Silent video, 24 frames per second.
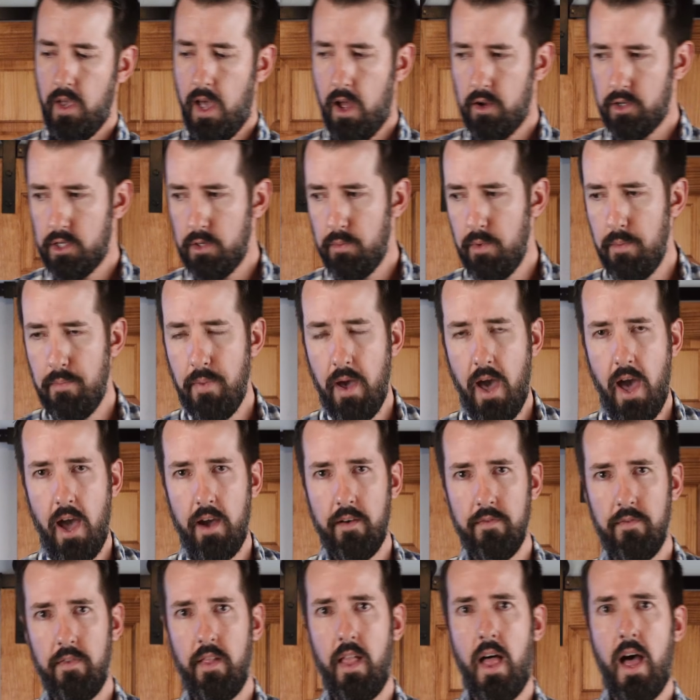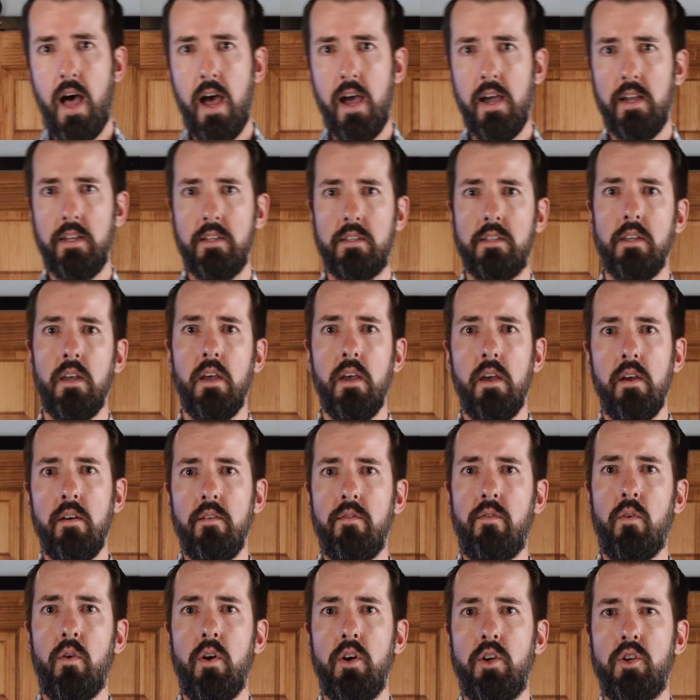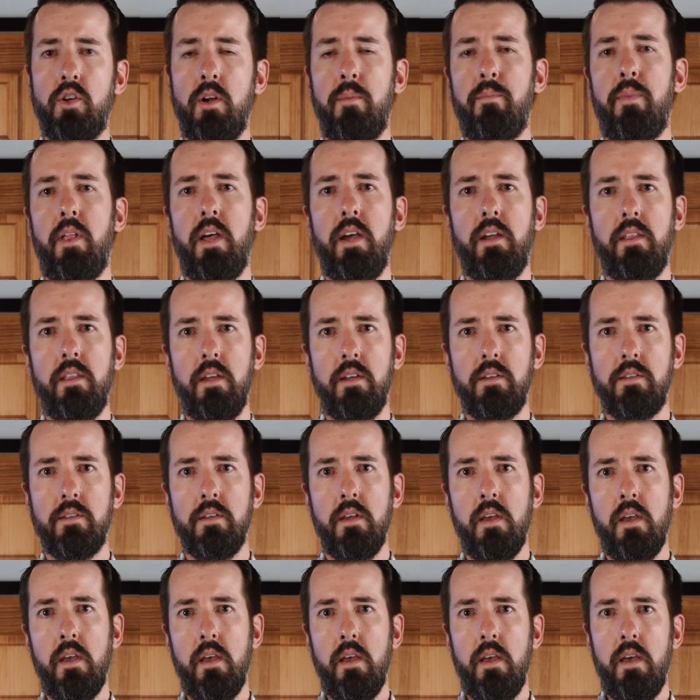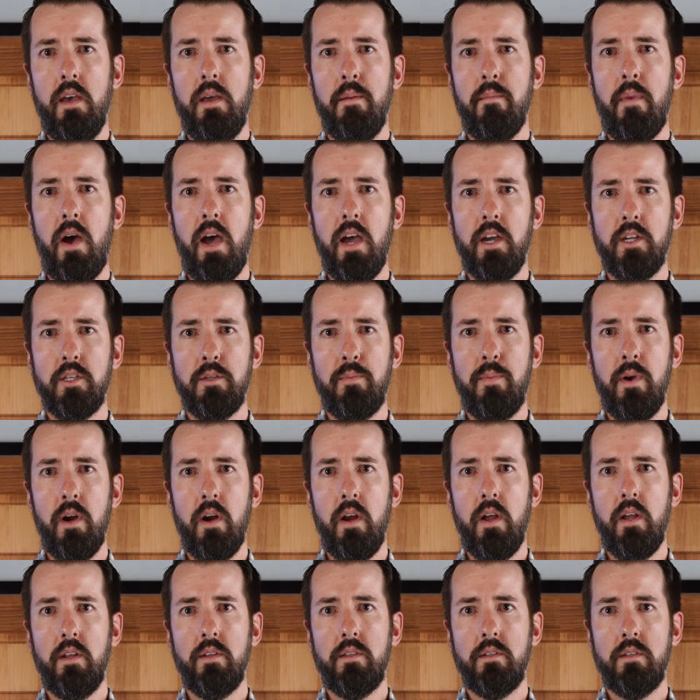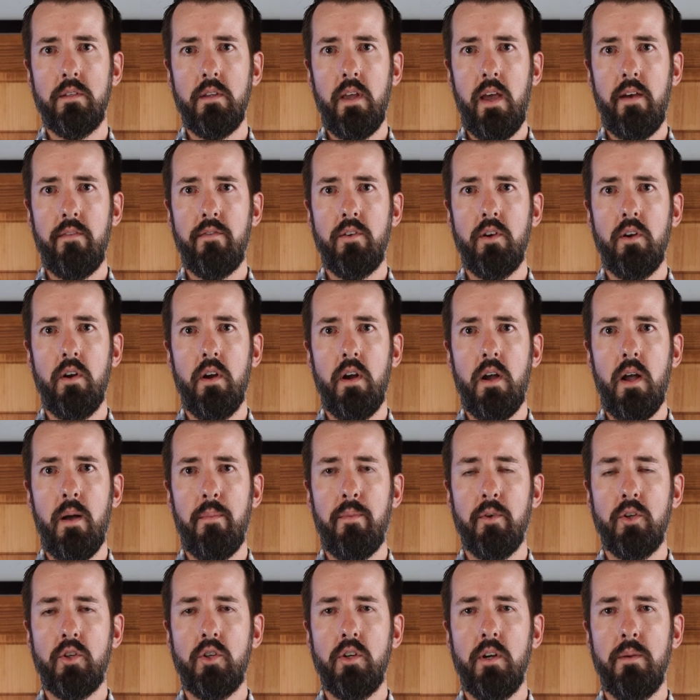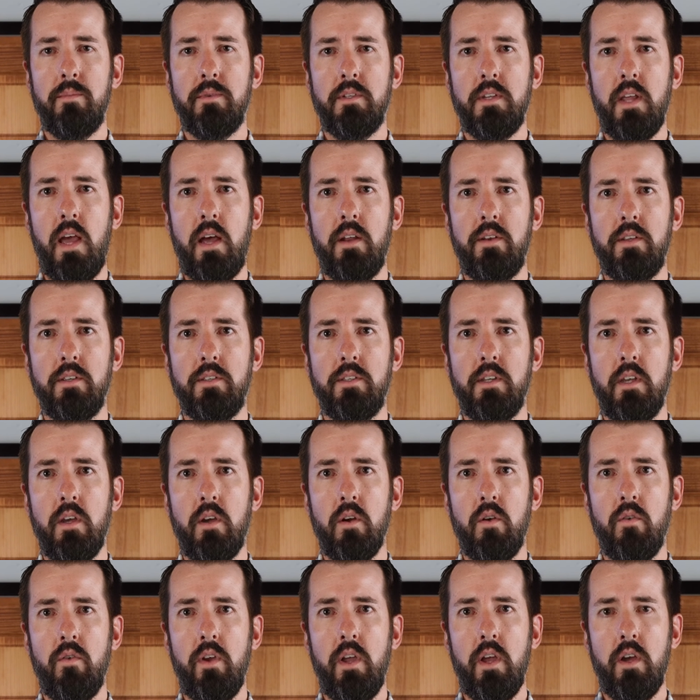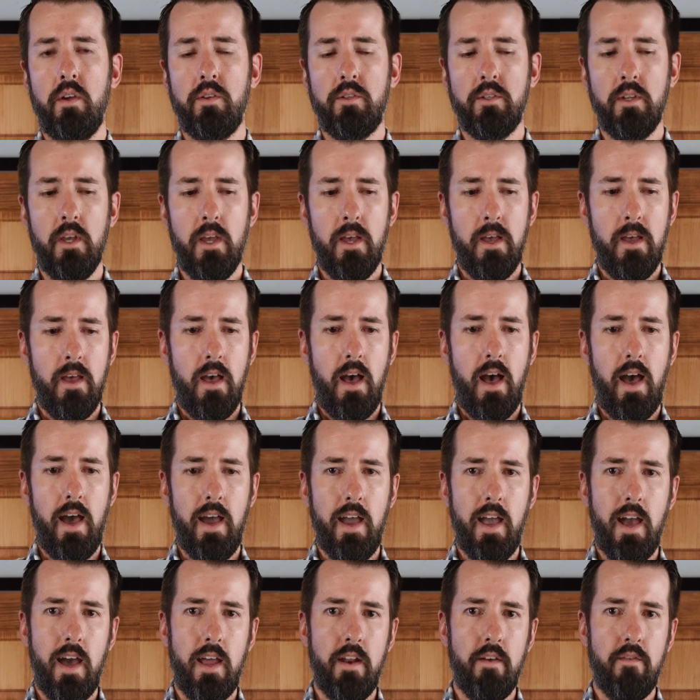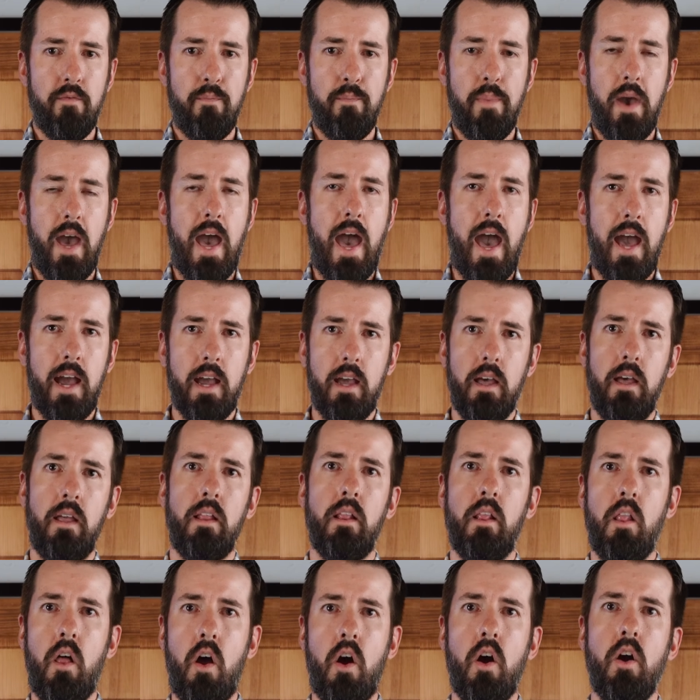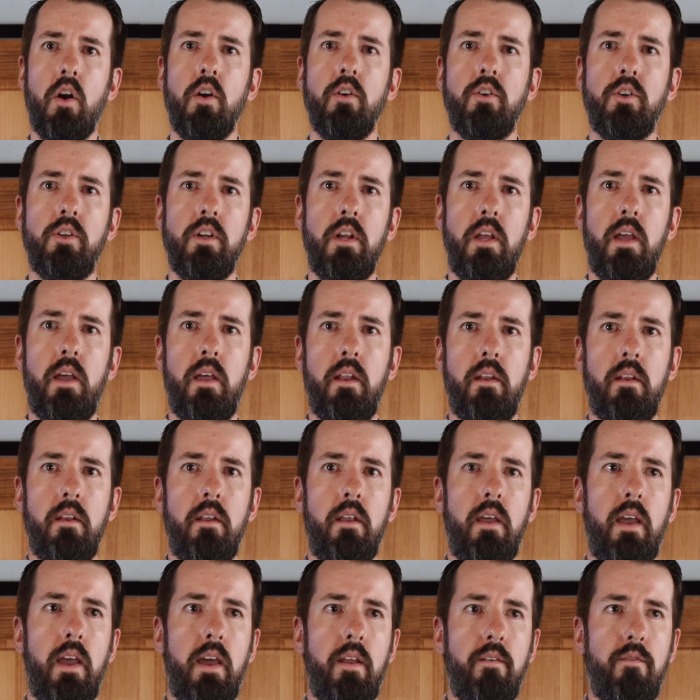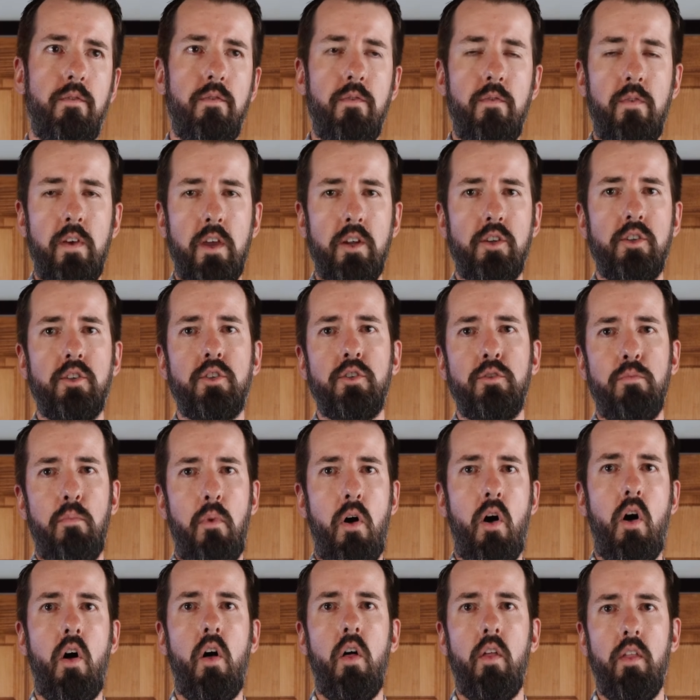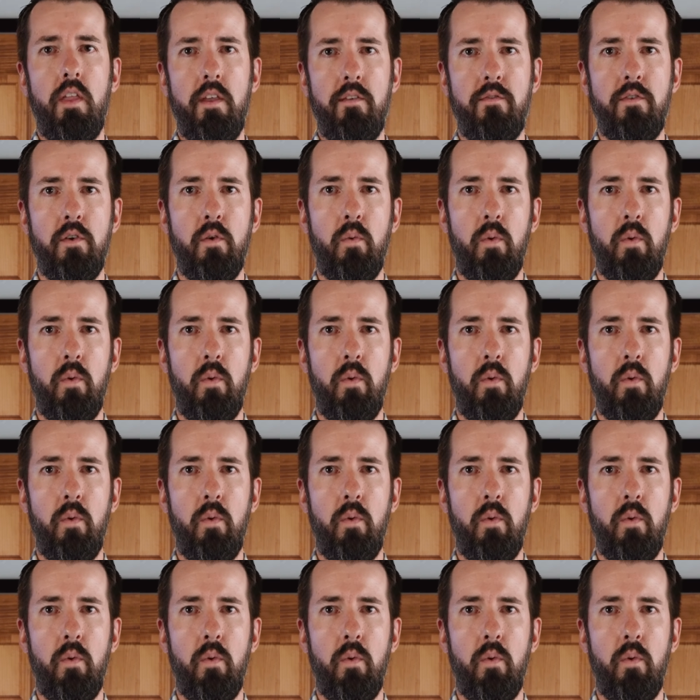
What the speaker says: how should we pack flies for a trip like this? In my experience, after a couple trips down to Cinco Rios, I kind of pack large and fish small, if you